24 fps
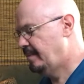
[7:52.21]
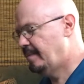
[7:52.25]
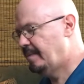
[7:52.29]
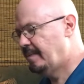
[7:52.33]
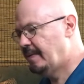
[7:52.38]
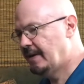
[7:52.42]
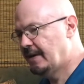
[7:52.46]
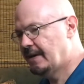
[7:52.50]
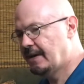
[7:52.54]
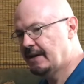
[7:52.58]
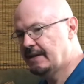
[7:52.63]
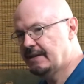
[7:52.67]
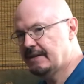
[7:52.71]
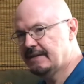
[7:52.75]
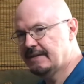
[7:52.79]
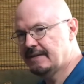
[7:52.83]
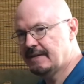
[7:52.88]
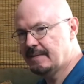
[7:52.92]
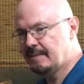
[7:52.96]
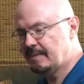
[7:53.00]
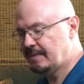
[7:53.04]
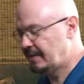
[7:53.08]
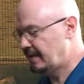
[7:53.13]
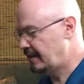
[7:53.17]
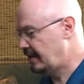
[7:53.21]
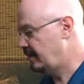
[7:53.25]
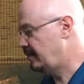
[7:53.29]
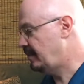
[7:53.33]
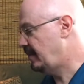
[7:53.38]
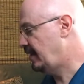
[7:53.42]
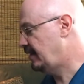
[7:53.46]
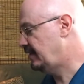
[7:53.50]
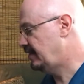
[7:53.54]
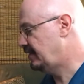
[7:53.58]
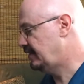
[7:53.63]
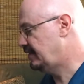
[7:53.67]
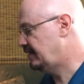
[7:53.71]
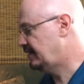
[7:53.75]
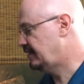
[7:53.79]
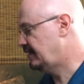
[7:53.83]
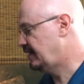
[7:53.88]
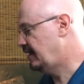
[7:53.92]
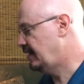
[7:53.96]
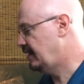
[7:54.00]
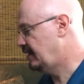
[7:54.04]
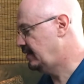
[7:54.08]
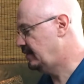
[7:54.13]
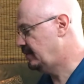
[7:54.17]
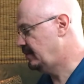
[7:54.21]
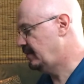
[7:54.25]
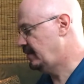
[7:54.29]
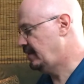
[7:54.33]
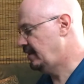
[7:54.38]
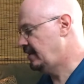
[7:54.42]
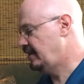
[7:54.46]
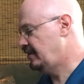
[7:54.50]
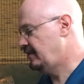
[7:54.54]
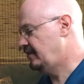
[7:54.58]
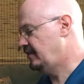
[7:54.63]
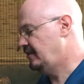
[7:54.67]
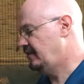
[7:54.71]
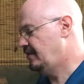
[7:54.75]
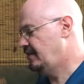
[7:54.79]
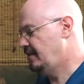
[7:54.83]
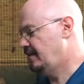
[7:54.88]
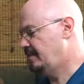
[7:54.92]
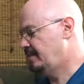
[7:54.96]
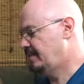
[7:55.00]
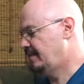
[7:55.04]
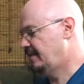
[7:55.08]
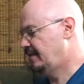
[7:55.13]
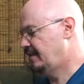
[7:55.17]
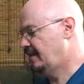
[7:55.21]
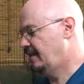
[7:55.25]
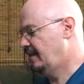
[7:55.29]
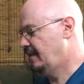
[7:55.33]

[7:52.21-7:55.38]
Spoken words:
pick on the same thing about this guy's relationships